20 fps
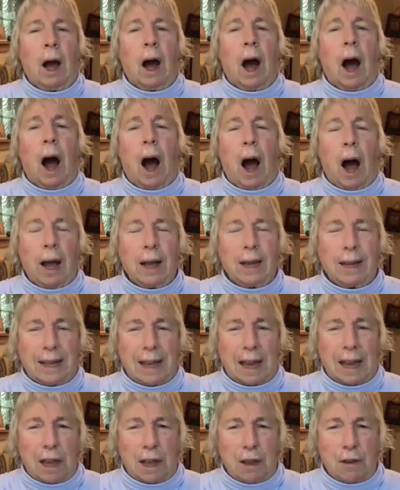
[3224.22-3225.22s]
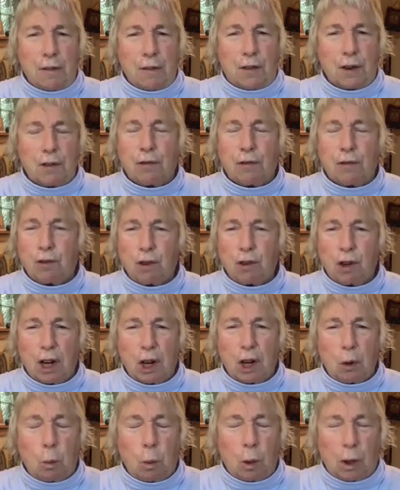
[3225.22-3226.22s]
I gave
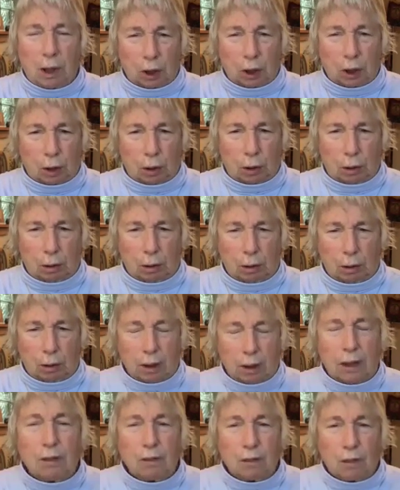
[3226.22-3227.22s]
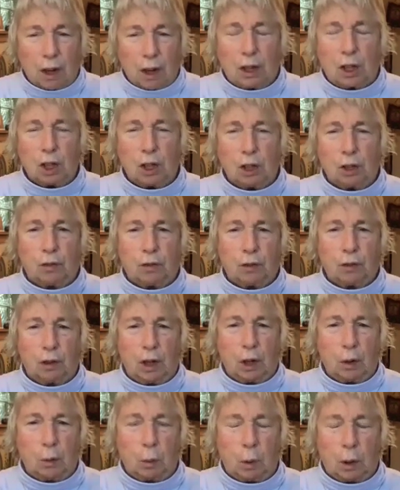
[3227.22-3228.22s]
free will, invited
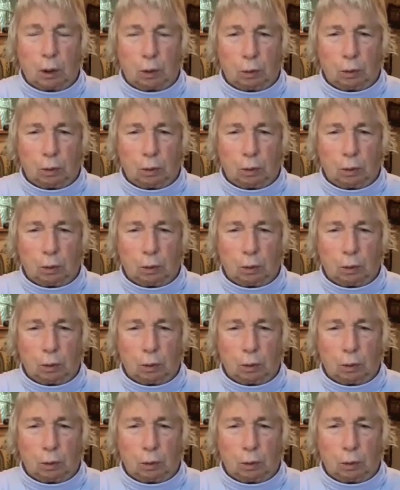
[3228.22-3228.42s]
free will.